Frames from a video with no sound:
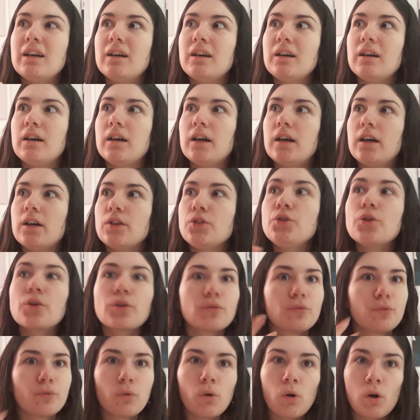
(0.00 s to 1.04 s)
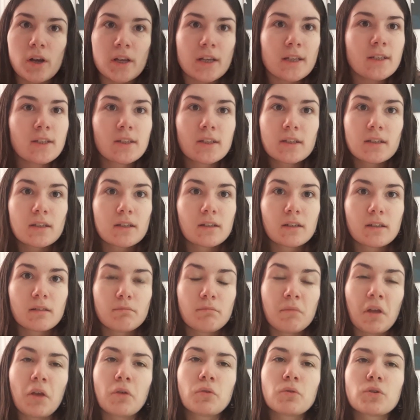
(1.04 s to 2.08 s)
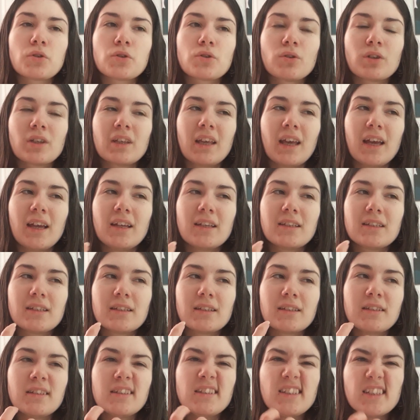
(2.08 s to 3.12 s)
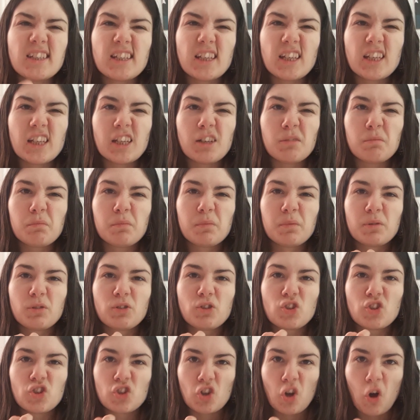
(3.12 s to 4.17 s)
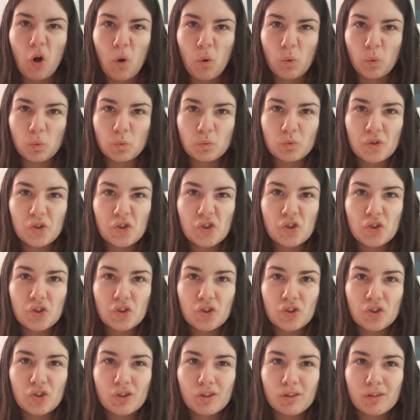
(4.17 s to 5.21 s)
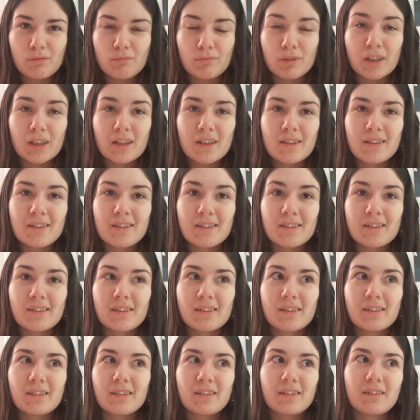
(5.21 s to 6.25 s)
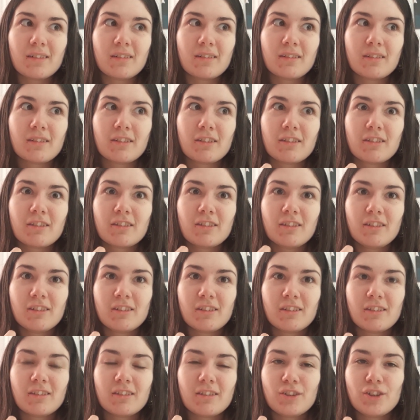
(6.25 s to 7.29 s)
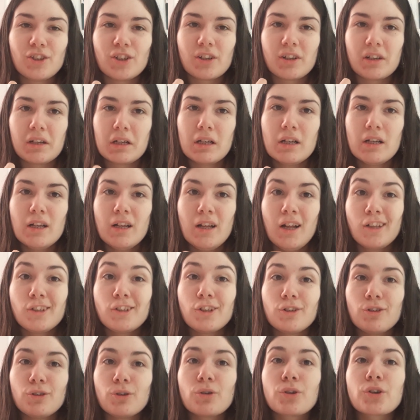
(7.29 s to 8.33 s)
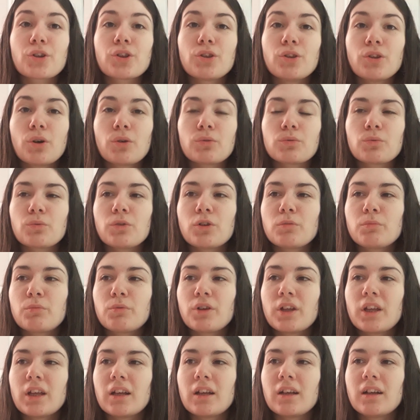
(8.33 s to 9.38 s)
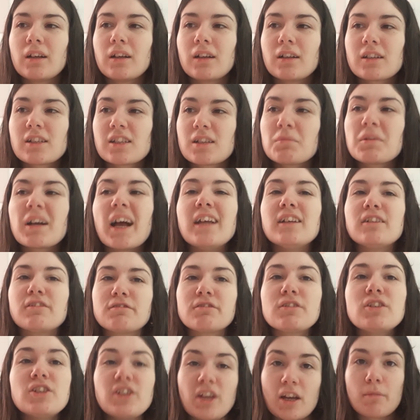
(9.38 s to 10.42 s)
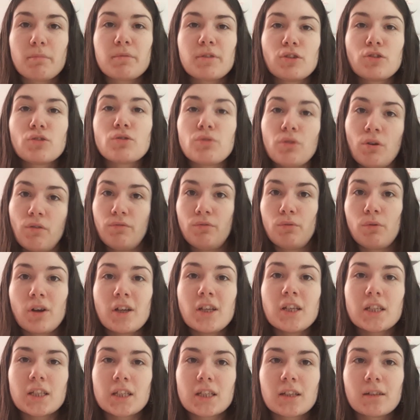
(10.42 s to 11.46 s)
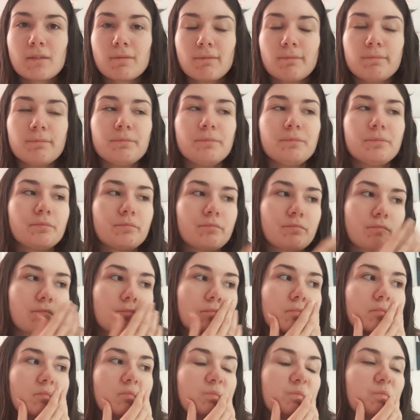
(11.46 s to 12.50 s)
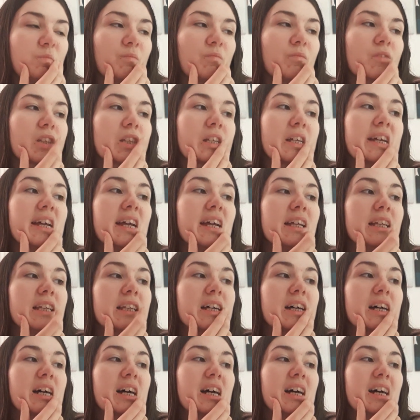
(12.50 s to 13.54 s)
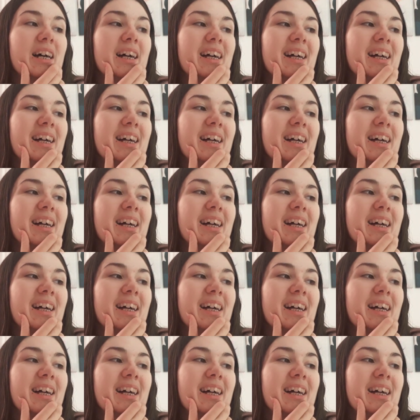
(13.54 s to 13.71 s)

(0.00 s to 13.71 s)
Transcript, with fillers: Uh, your voice may also get deep tones because uh, the the north node will bring some kind of depth to your voice and uh,